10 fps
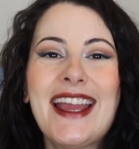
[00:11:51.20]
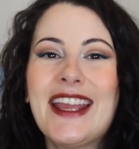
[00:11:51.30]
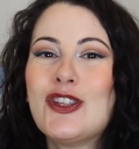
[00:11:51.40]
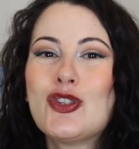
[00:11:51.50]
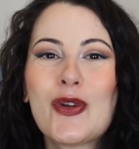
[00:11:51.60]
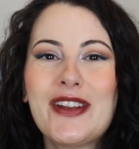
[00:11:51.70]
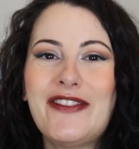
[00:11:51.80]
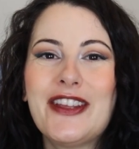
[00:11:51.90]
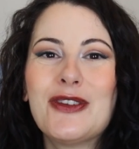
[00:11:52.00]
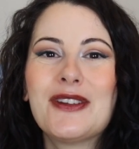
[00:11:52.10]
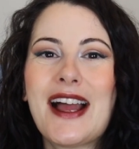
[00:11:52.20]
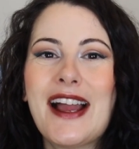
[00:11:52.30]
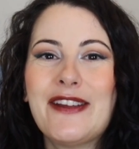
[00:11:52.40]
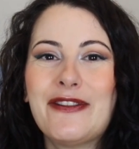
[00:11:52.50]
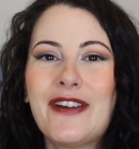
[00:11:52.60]
Enjoy living your
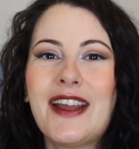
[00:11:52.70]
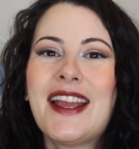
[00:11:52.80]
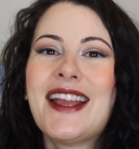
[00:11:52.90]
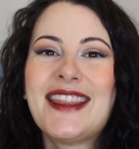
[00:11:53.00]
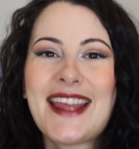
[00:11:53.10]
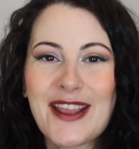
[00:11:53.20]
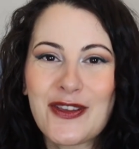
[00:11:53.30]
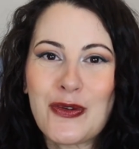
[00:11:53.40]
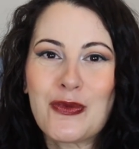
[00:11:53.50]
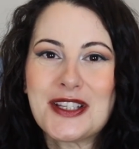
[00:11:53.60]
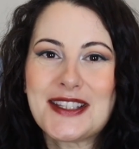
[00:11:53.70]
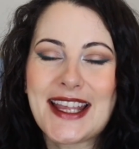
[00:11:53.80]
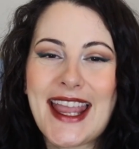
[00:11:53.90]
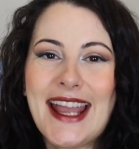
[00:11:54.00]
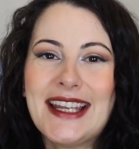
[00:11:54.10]
life. Thank you once
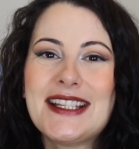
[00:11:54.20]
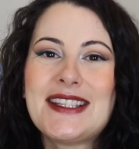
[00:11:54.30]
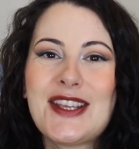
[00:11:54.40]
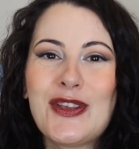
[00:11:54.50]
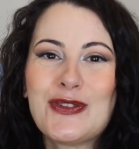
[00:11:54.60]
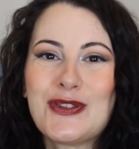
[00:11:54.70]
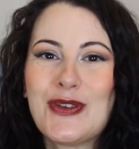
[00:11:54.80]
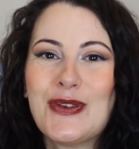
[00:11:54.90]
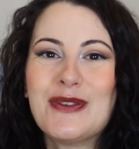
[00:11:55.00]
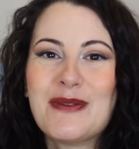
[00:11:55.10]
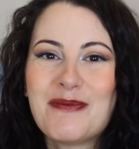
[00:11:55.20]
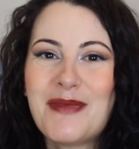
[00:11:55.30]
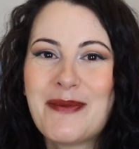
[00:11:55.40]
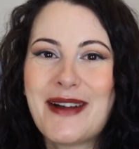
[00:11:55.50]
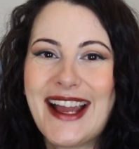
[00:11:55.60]
again. See you soon.
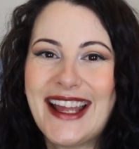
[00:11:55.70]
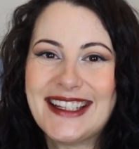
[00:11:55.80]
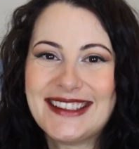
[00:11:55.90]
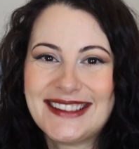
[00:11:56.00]
Bye-bye.